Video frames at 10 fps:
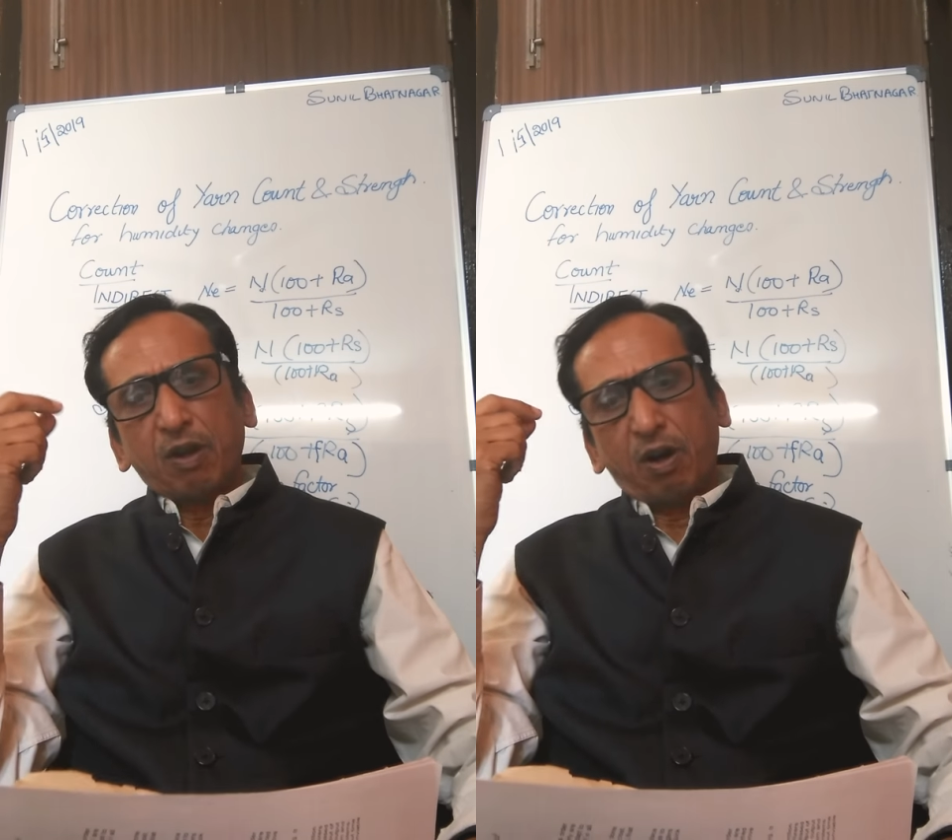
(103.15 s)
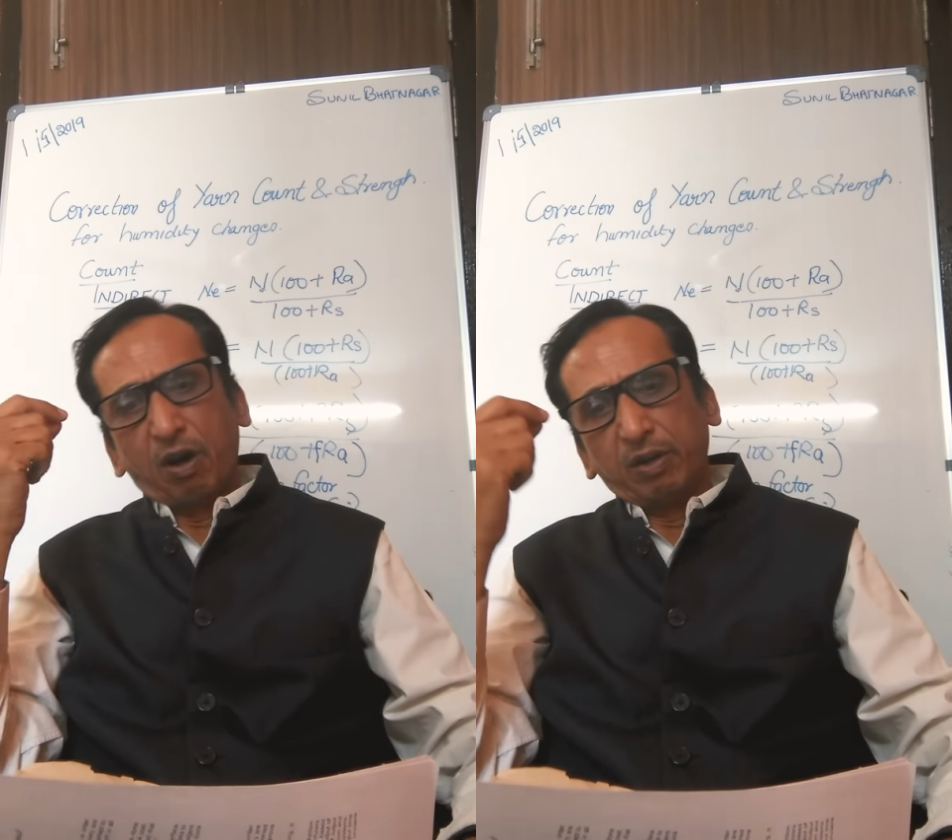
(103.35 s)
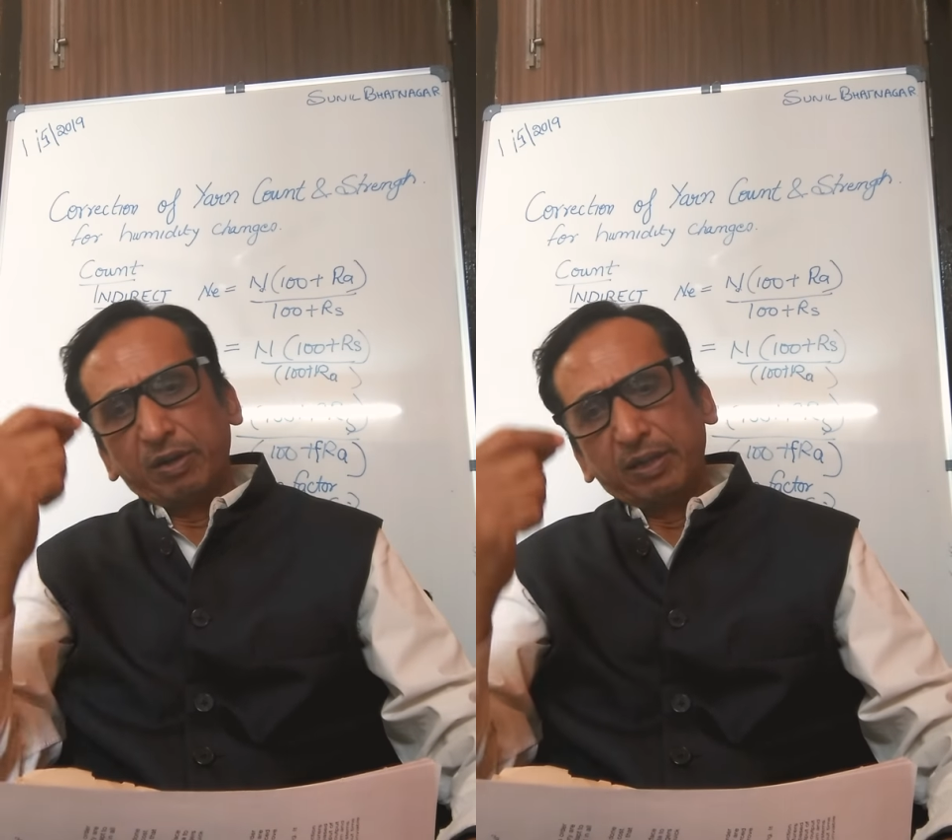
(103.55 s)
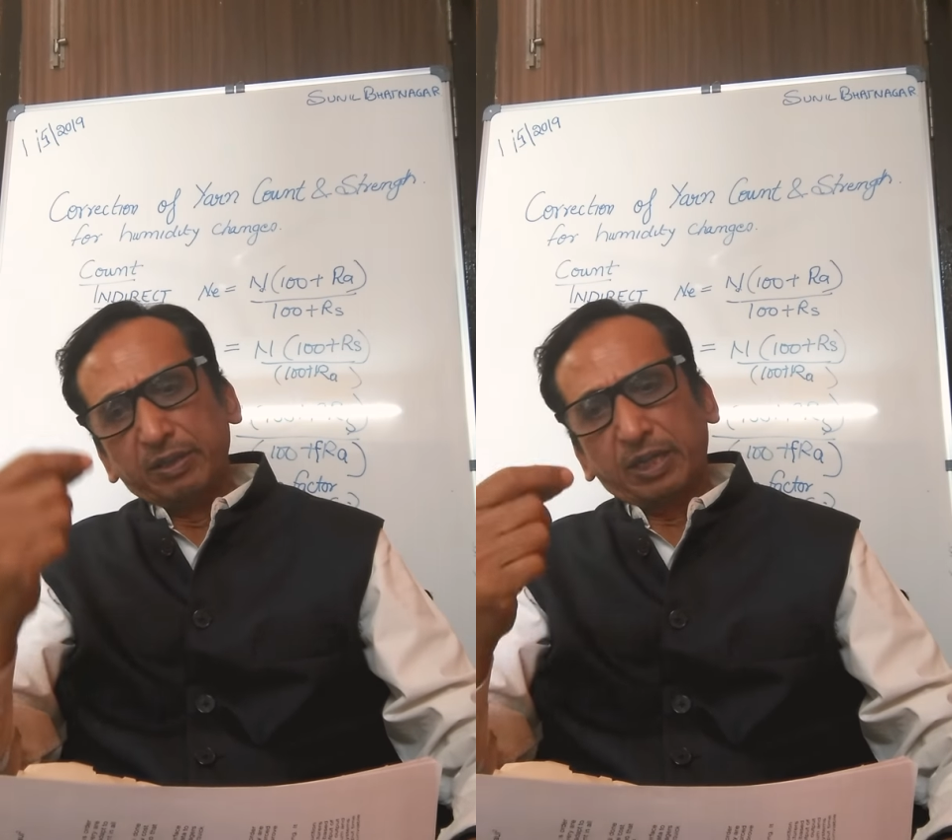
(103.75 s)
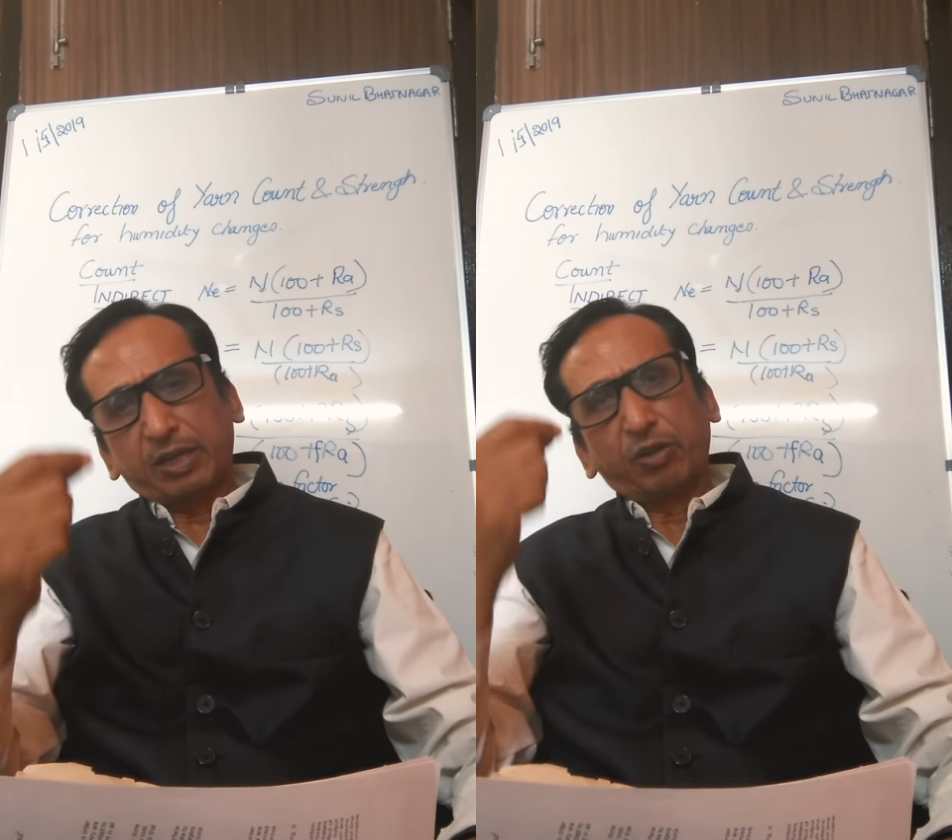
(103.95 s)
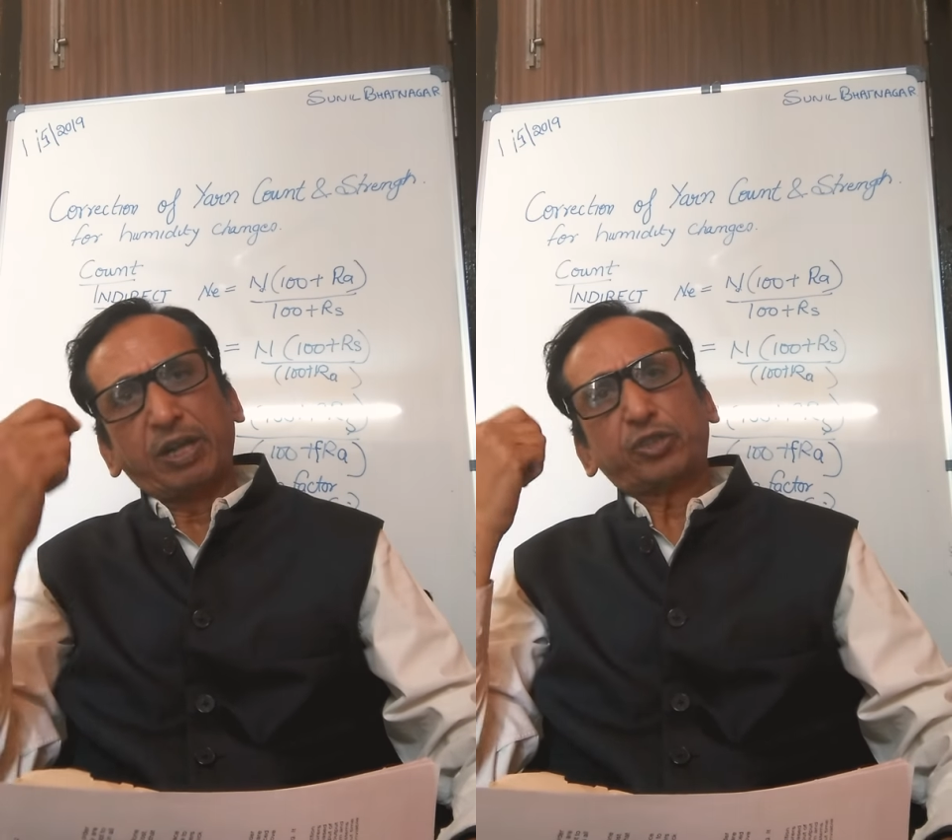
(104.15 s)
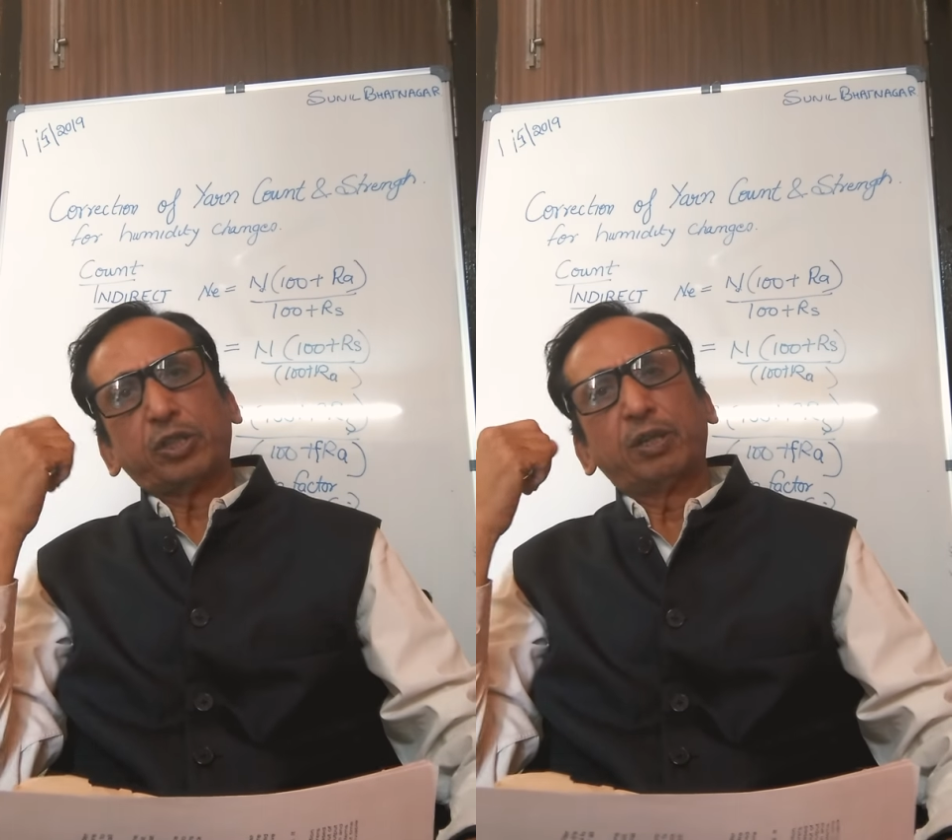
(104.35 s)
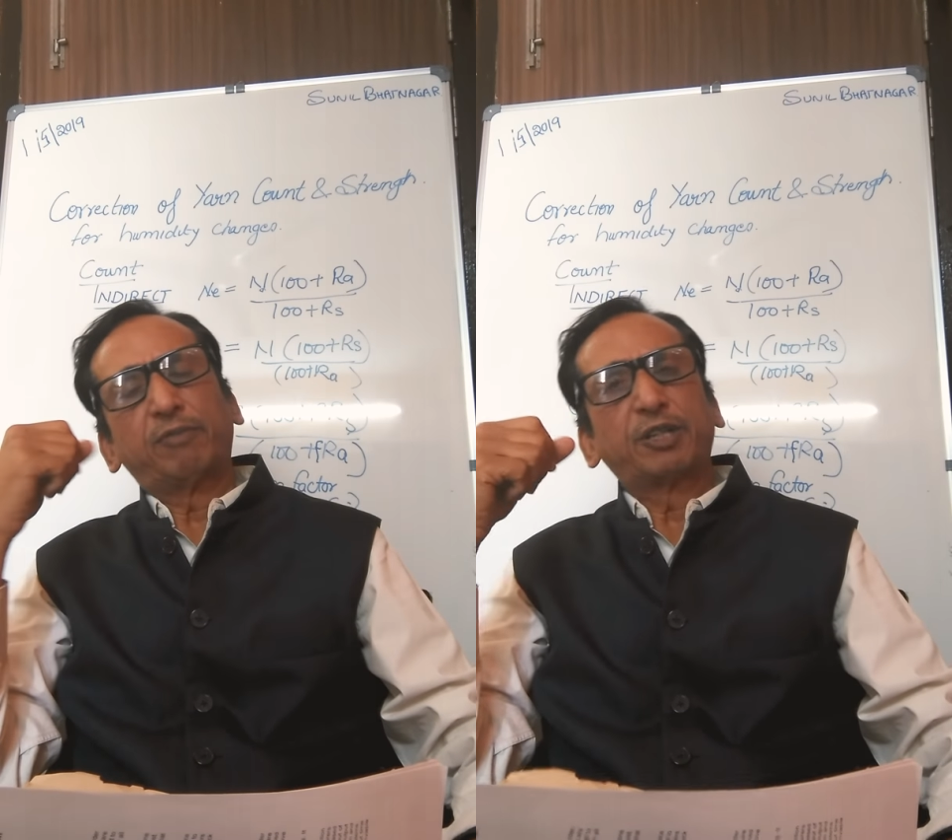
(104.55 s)
or the
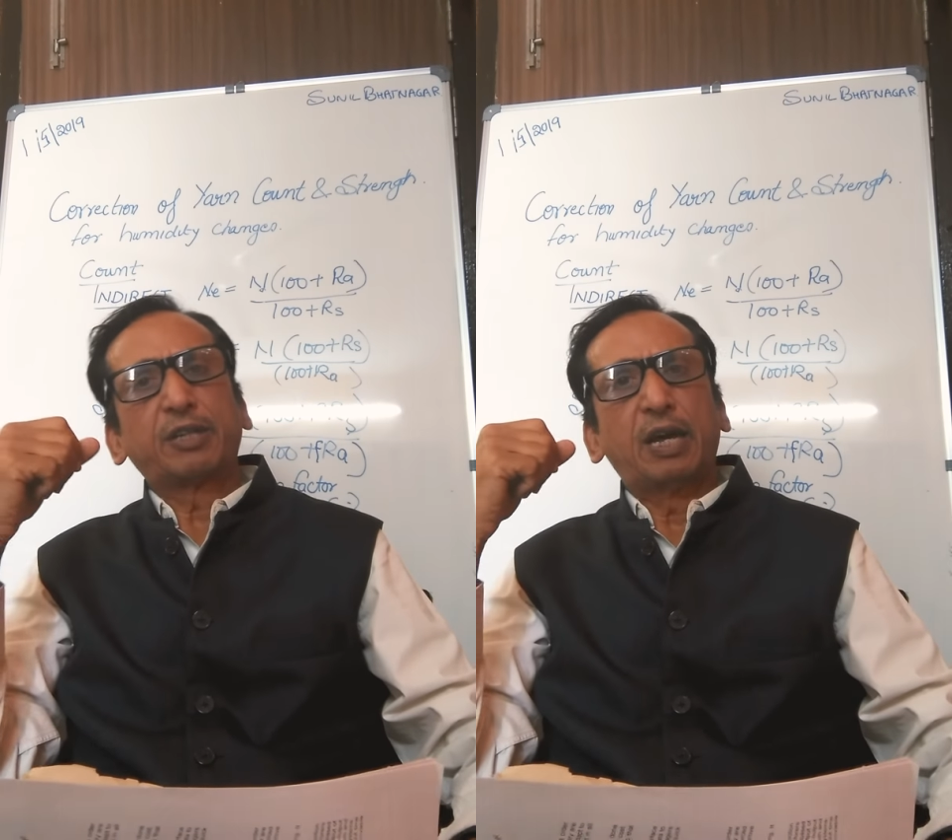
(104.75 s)
correction of the